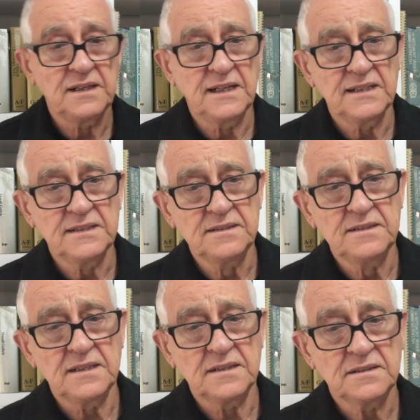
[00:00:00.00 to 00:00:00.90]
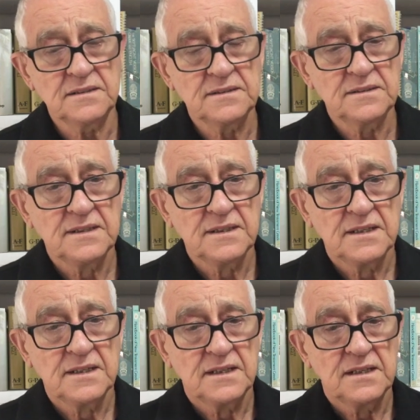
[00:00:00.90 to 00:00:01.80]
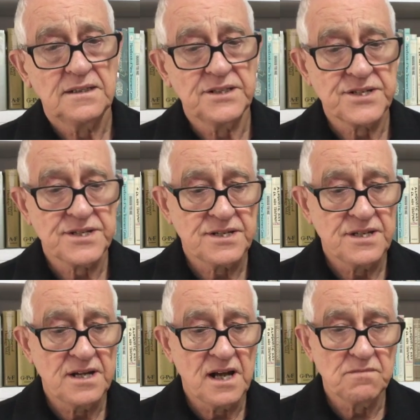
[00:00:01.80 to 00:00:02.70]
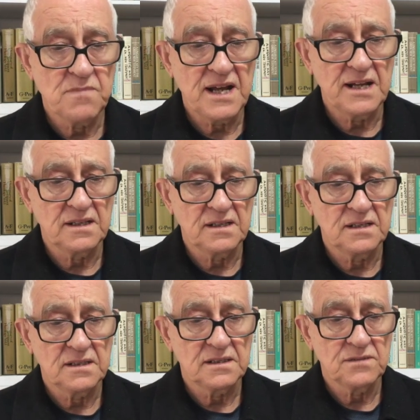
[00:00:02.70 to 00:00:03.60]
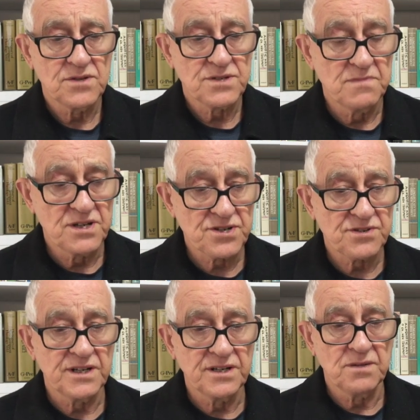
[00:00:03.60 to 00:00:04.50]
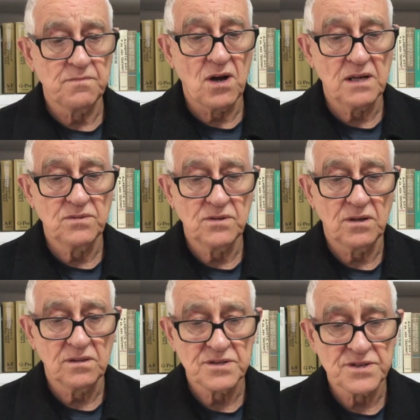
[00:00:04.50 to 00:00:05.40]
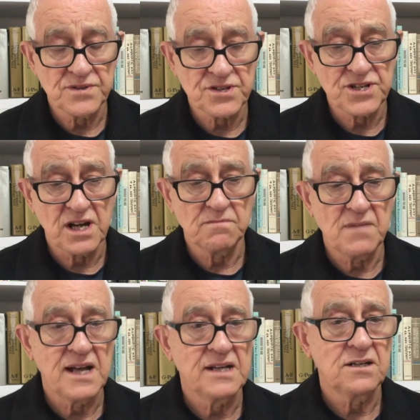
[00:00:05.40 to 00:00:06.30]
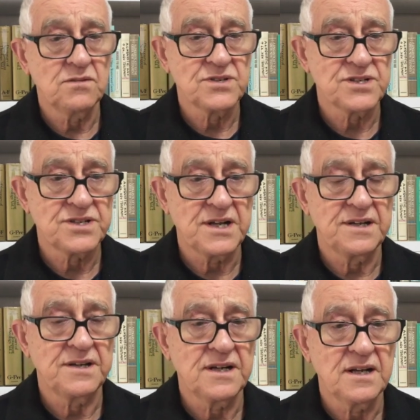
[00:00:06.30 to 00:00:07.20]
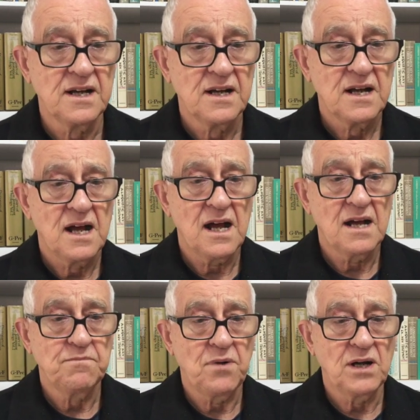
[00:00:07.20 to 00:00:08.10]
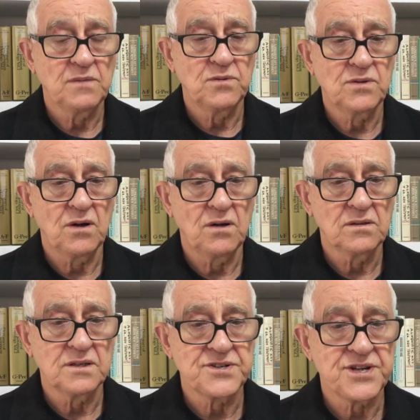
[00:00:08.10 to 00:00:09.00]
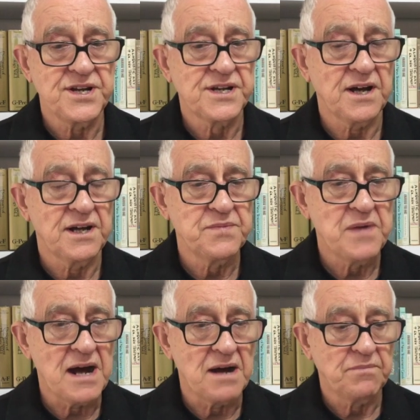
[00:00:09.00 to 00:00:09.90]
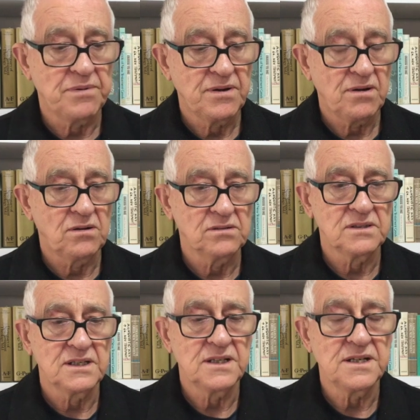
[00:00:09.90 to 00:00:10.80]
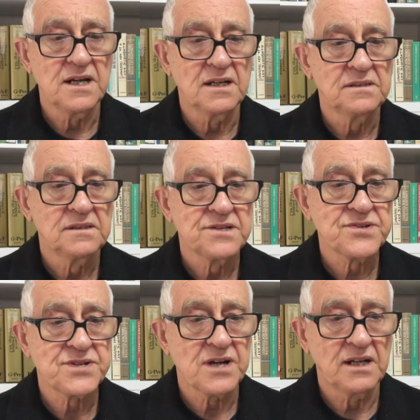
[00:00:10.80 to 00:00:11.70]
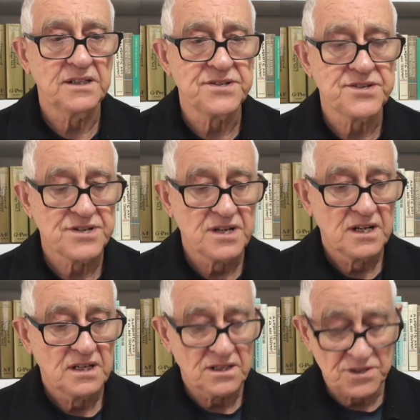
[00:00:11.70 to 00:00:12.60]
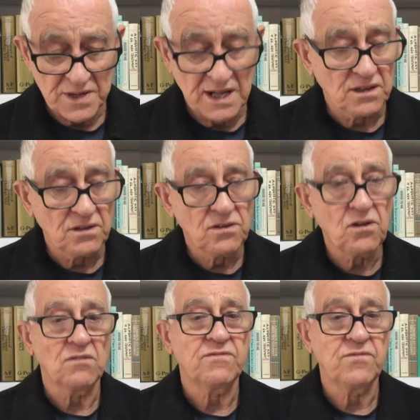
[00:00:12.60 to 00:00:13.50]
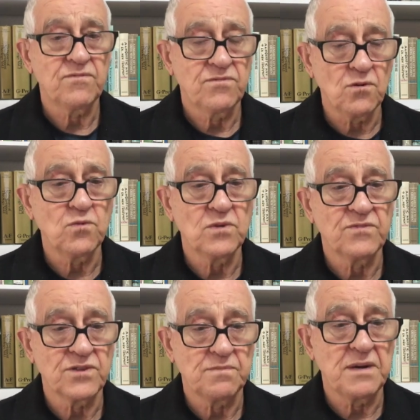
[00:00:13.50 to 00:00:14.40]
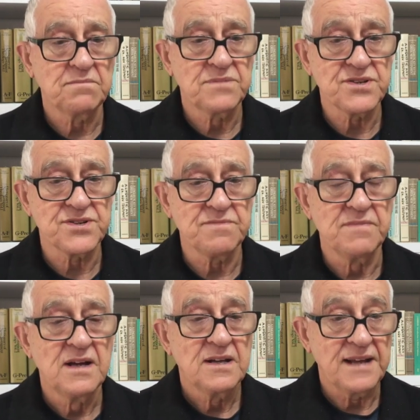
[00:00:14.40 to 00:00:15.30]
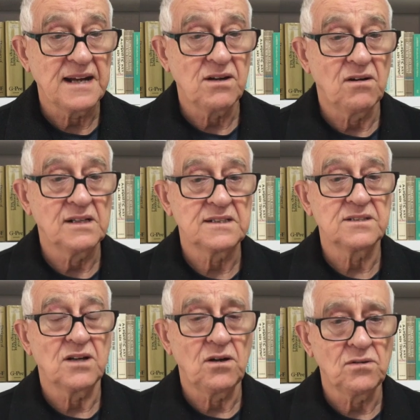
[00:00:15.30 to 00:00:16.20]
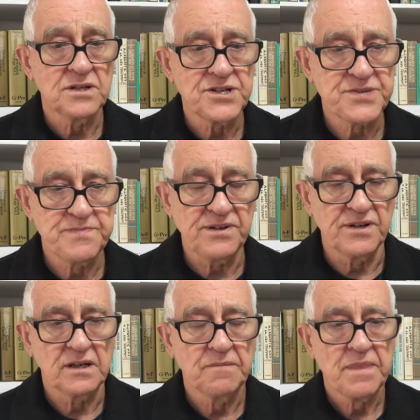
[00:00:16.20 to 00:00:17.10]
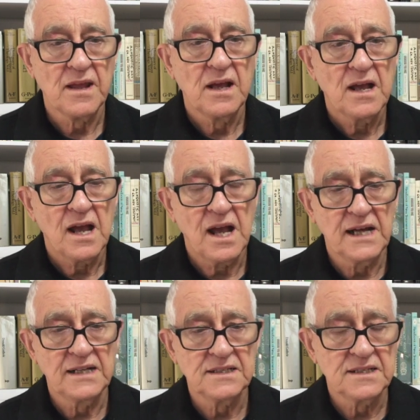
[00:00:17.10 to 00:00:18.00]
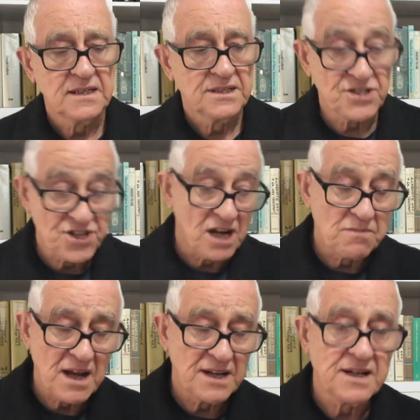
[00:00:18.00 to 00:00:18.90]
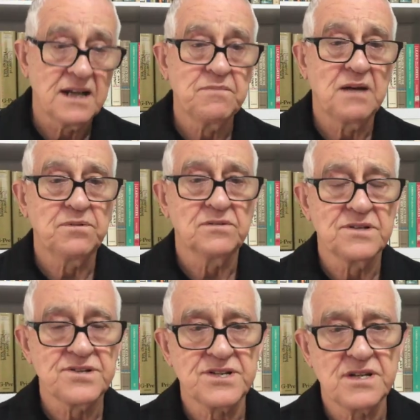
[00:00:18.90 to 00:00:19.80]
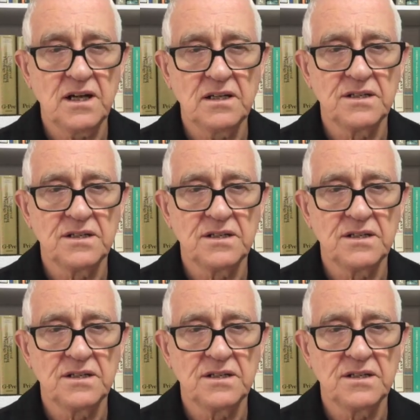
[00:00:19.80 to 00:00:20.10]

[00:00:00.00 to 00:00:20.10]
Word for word: and uh, this young man, I was ministering in the Bible college, and this young man who was attending uh, Bible college, he came up on the uh, stage because we had a lot forward for the baptism that night in the Holy Spirit. And this young man came up on the stage.